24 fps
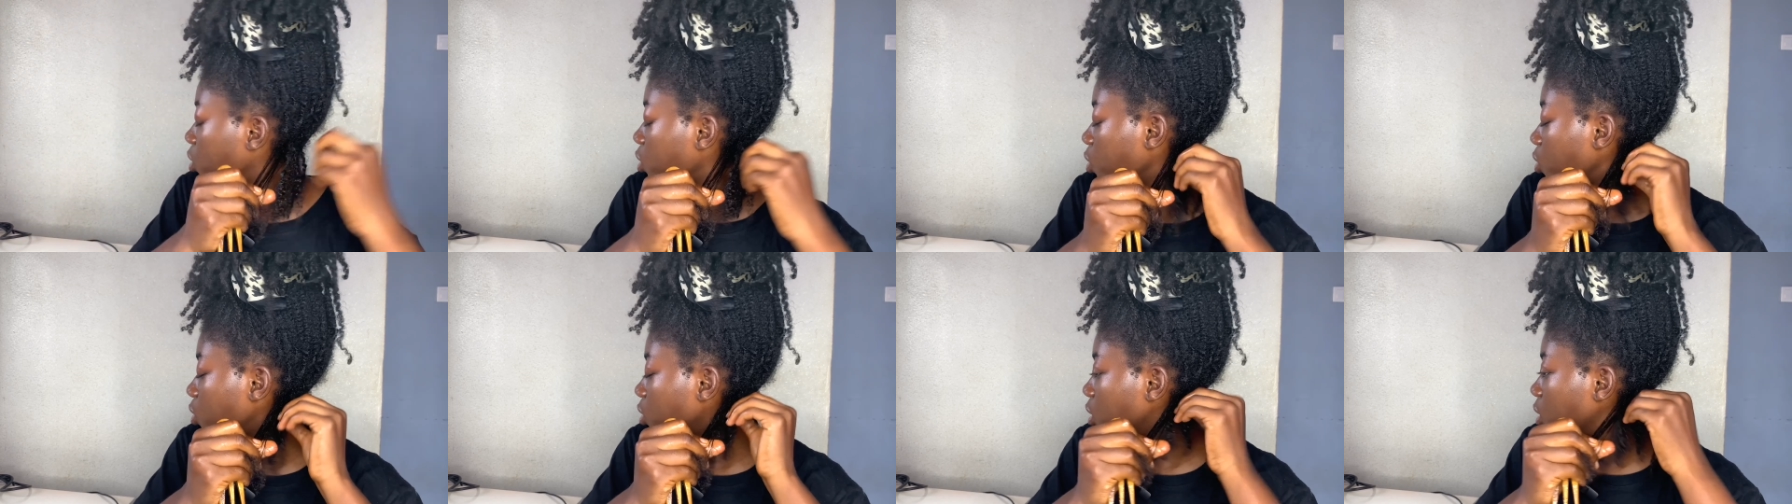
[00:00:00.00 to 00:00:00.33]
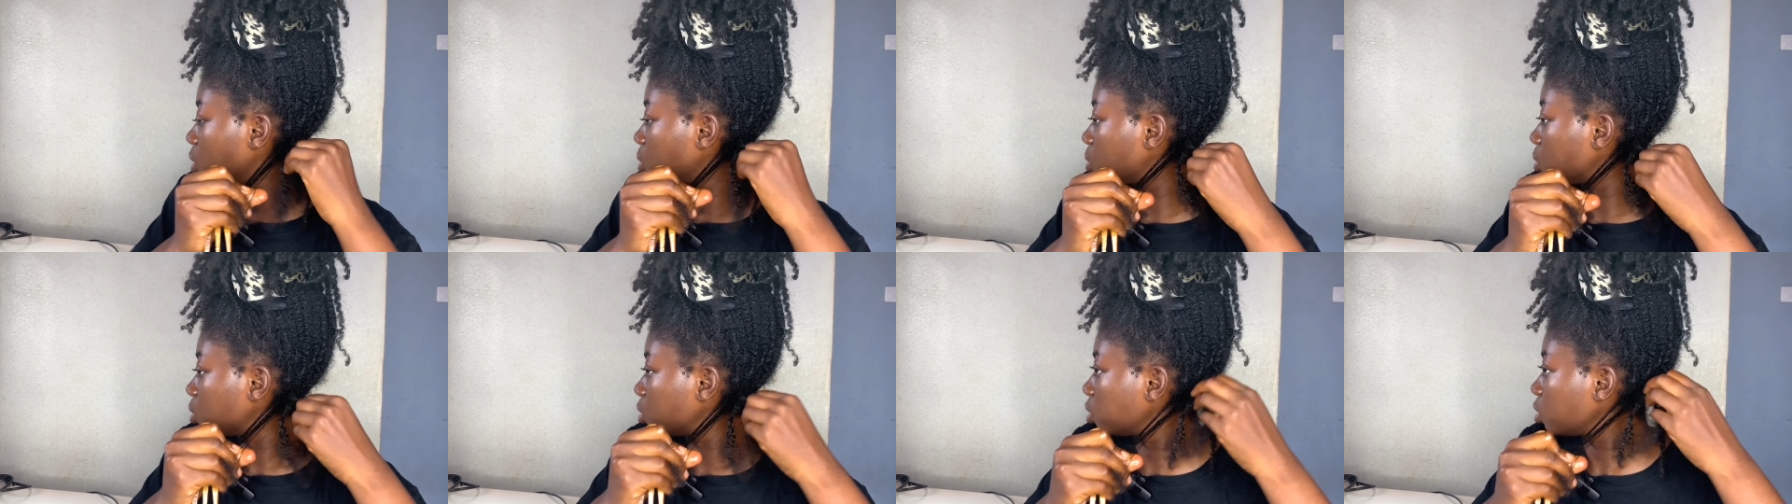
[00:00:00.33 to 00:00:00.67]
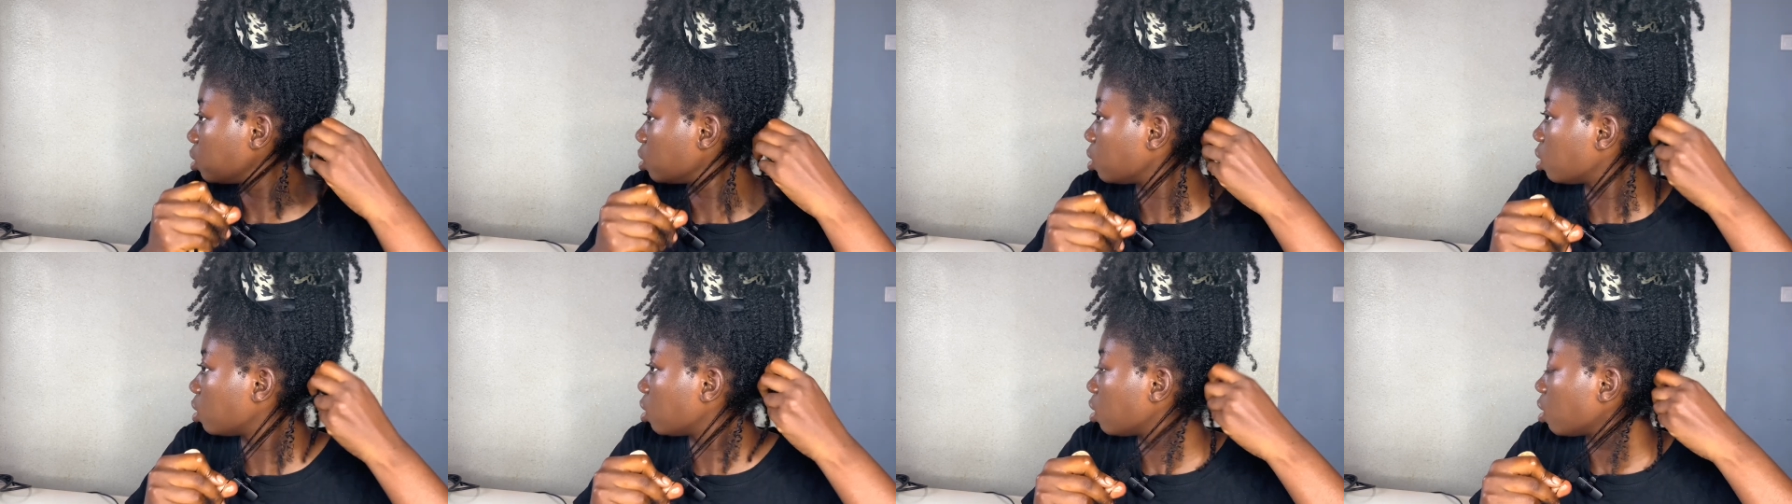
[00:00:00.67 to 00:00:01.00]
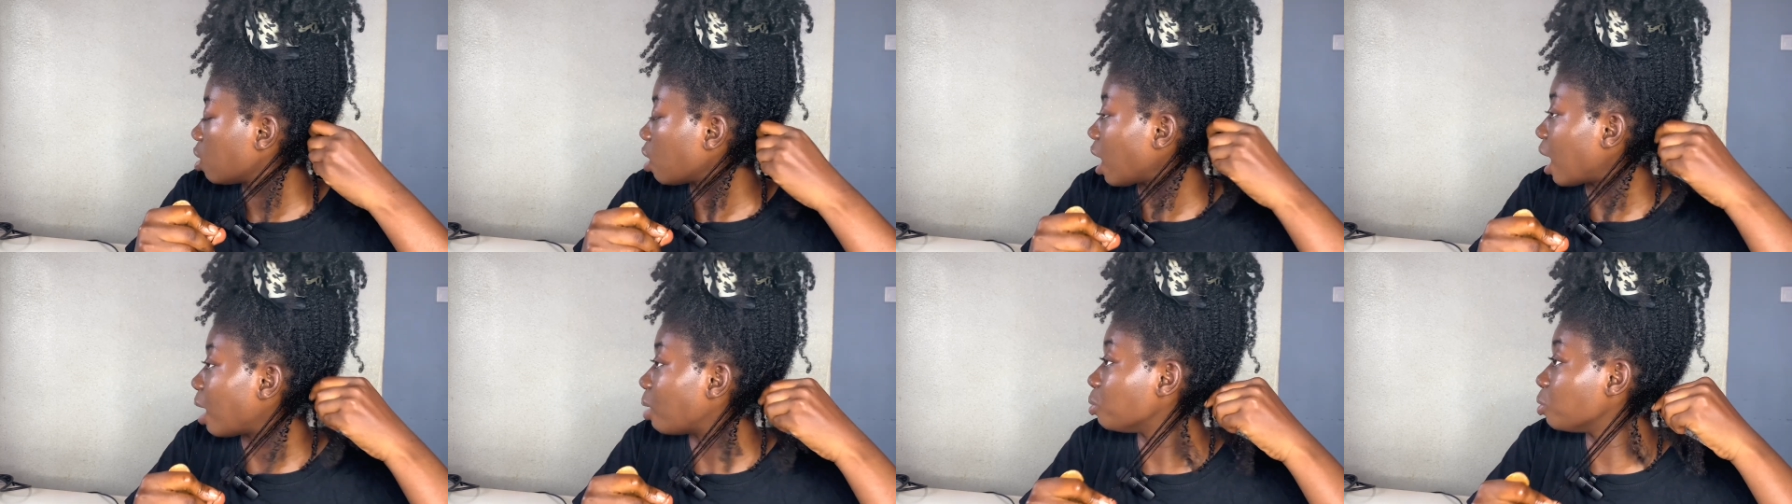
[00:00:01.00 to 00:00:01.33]
the other one.
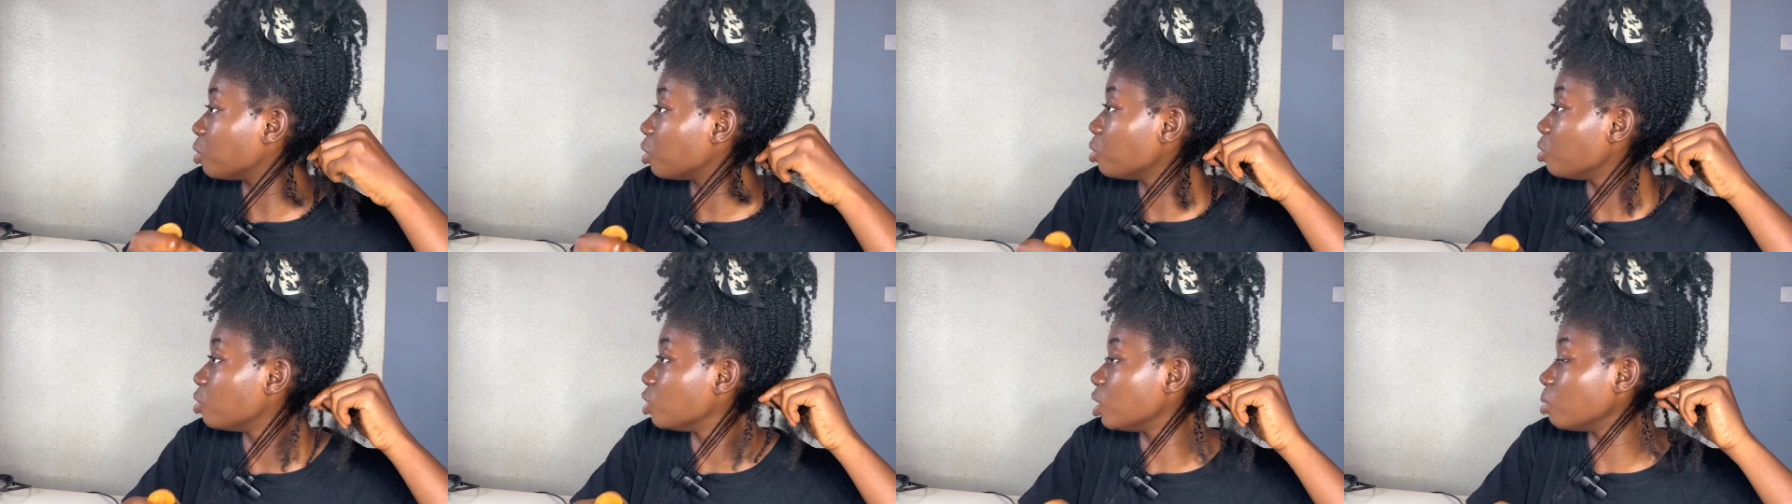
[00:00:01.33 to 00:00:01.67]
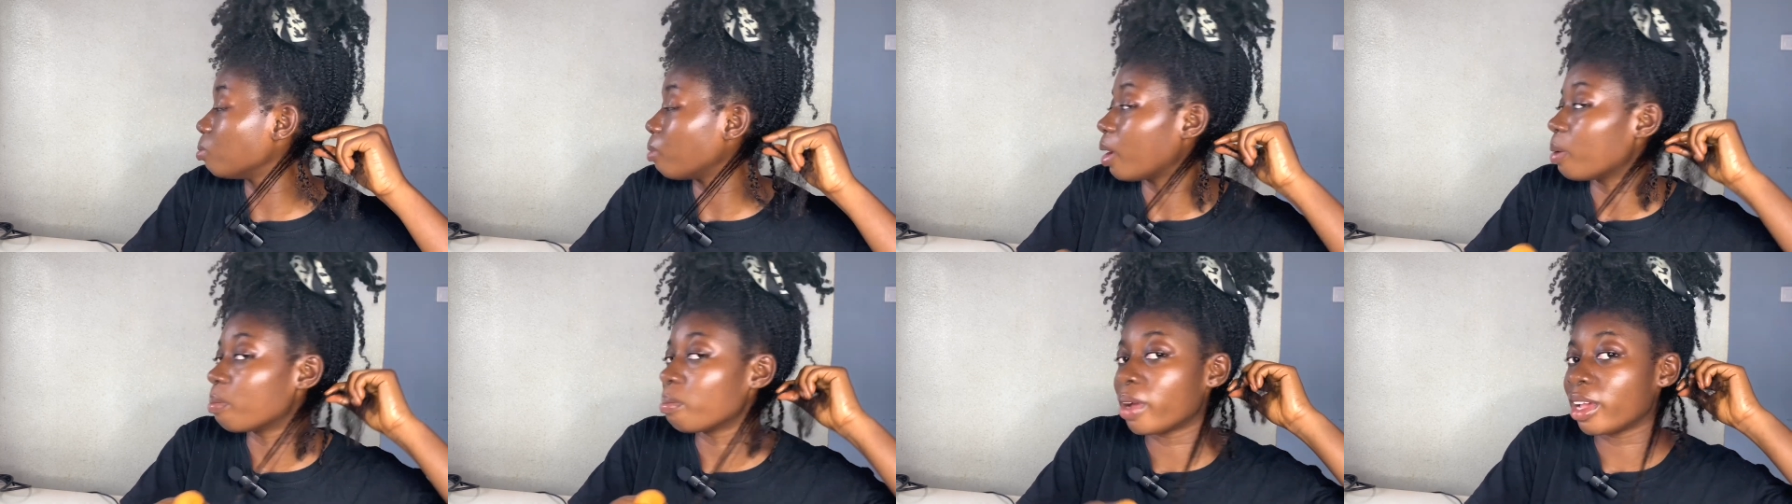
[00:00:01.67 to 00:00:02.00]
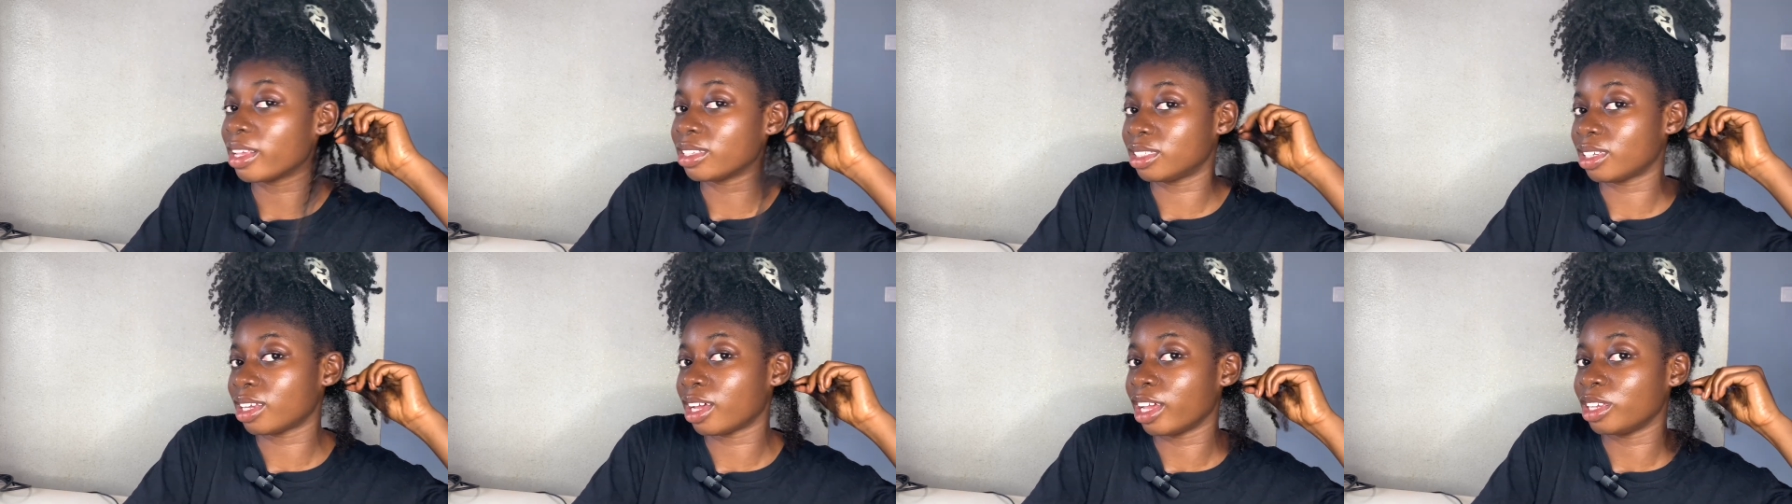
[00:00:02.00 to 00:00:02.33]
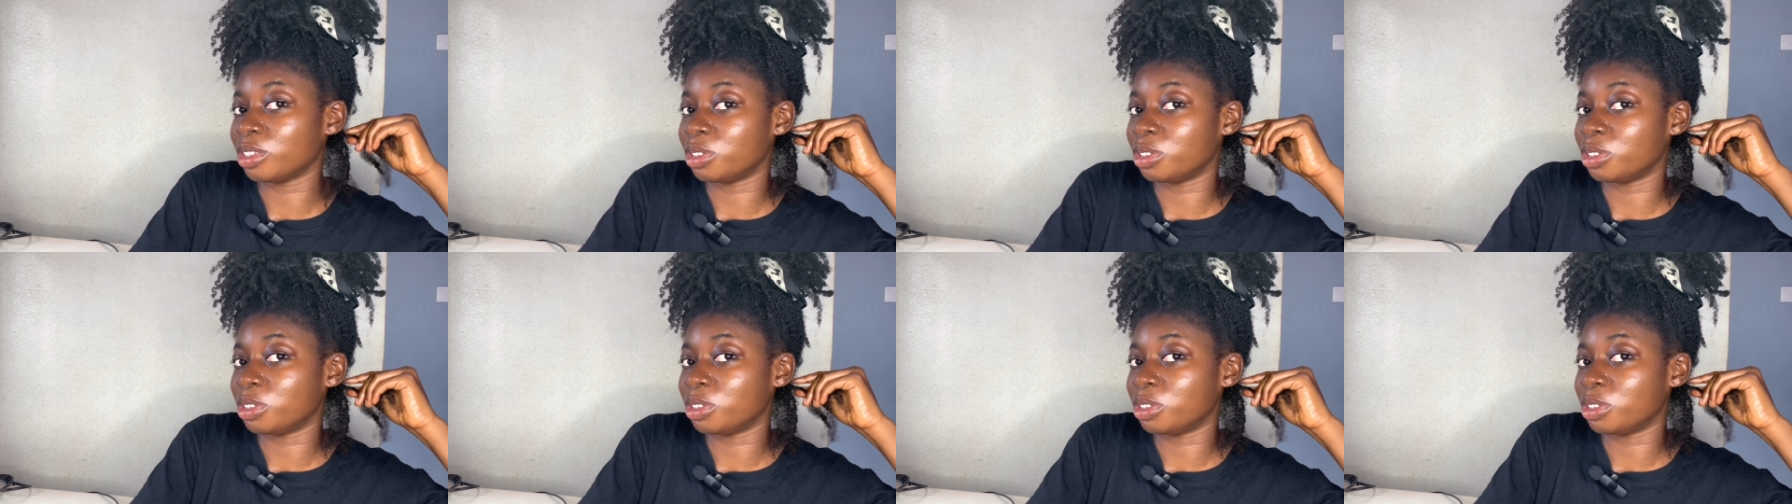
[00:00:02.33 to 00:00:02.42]
I'm not using my mind's eye